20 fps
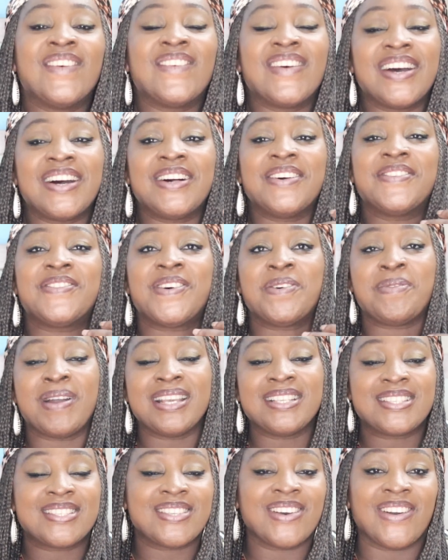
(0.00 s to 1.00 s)
Well, for
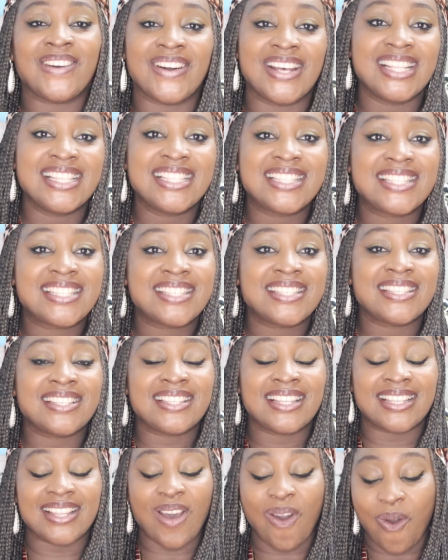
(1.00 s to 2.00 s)
my
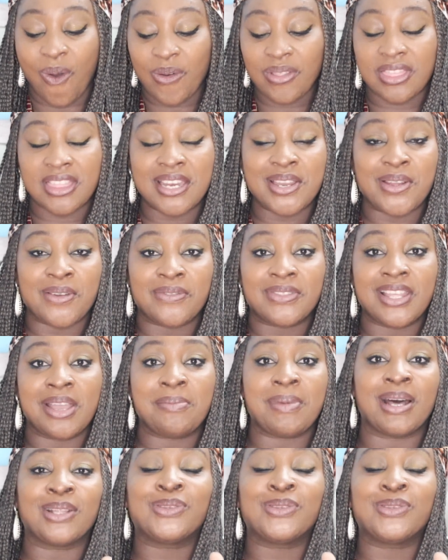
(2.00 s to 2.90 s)
sons, all three of them are